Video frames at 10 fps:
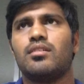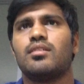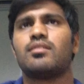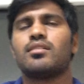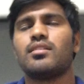
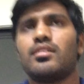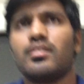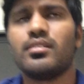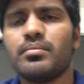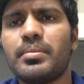it's
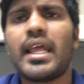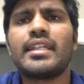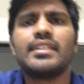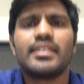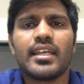
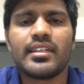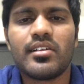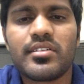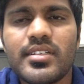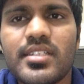planning,
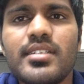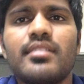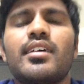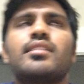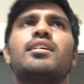analysis,
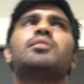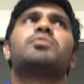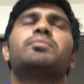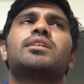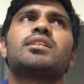design, and
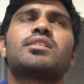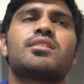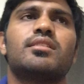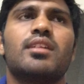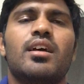
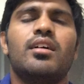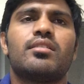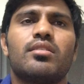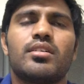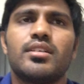implementation.
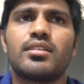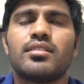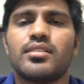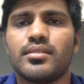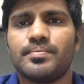So here
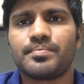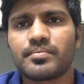the